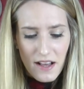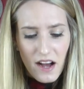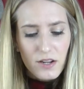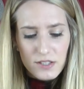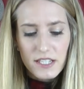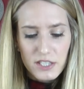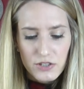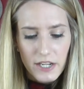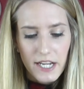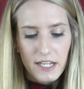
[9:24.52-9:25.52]
I was
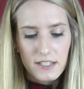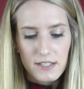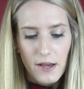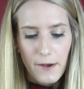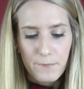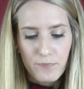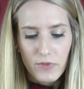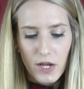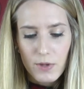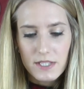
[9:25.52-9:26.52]
intrigued, so
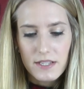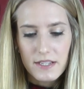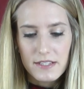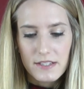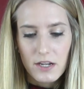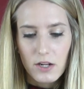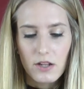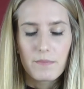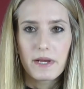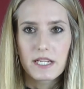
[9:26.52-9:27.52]
I went to Liz Earle
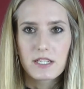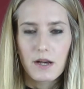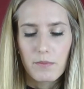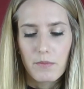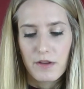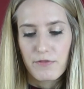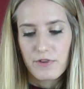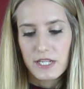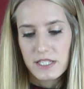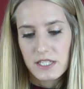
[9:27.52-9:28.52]
and picked up my
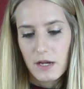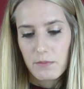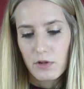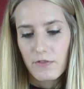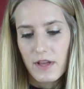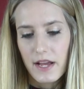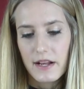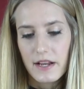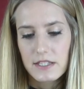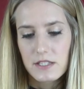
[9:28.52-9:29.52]
free sample of their
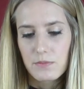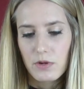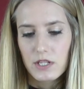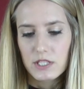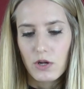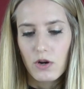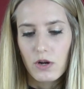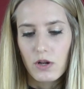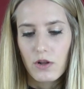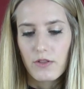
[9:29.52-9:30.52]
Cleanse and Polish
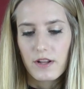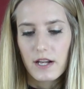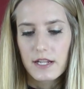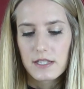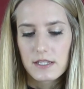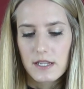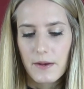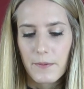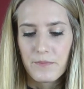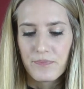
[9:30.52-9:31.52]
Hot Cloth
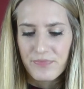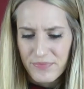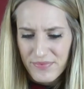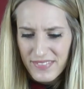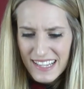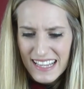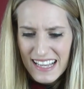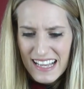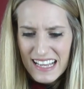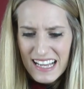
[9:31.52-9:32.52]
Cleanser.
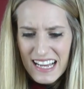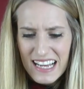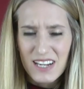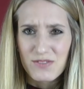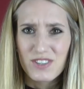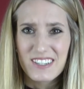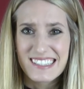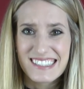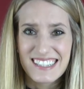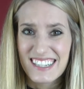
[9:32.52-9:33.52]
And I've got to
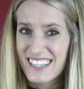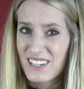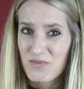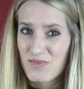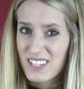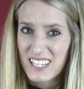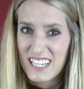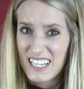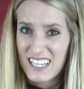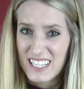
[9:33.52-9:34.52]
say, I'm
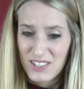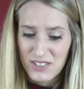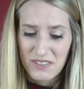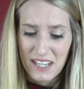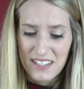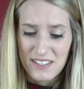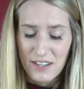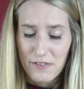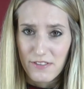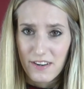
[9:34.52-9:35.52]
really enjoying it
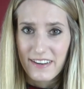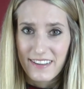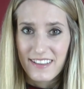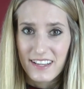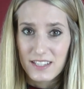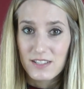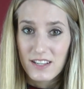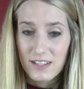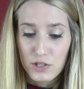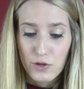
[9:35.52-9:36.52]
so far, and I think it's
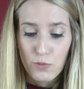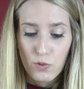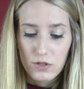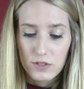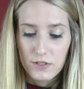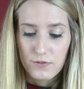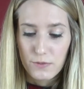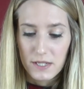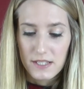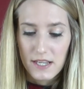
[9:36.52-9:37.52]
doing wonders for
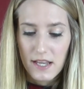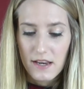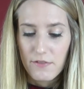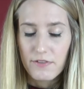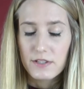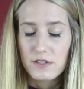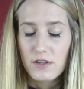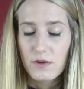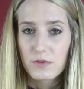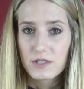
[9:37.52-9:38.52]
my skin. It feels a
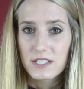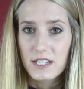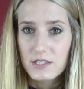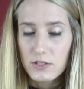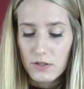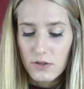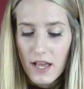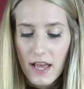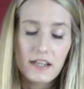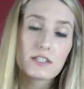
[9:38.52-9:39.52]
lot more gentle,
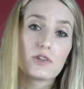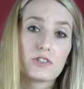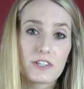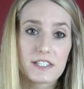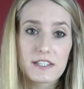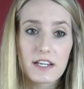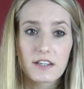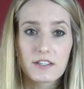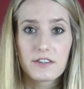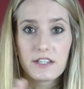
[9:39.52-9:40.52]
and as Andre said,
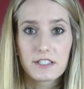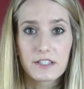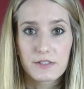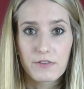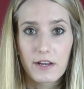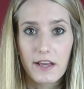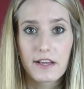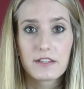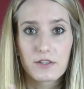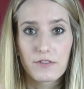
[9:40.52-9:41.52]
I don't need to
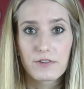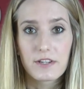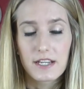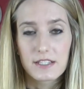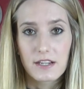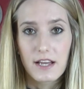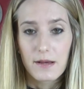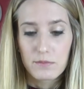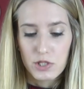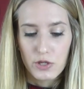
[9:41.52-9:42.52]
exfoliate as often as I
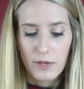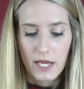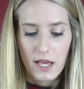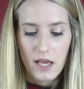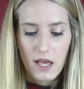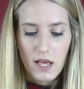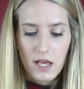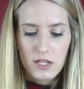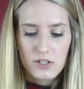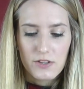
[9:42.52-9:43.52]
am doing.
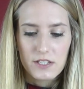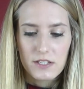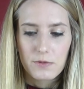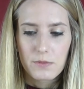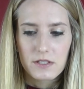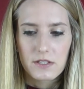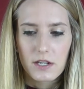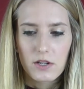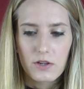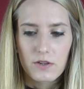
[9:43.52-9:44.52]
So this little muslin
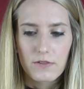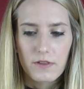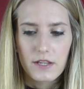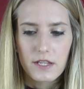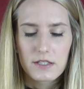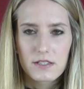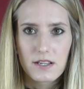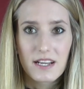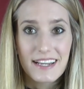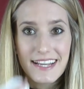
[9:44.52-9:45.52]
cloth is
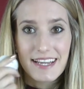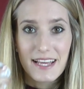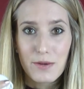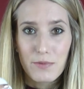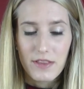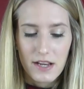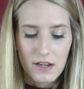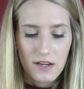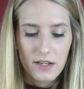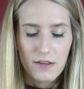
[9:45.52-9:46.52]
cleaning without
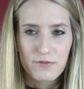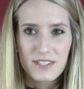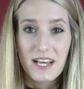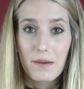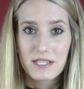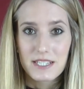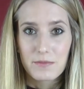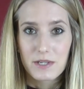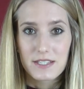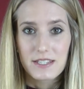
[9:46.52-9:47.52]
kind of
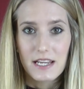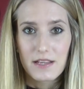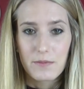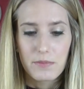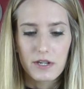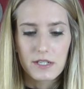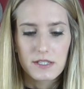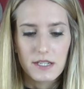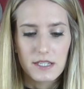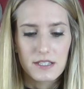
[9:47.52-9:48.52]
damaging my skin in the
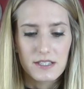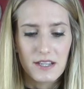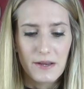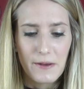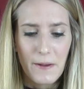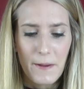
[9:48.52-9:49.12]
process. So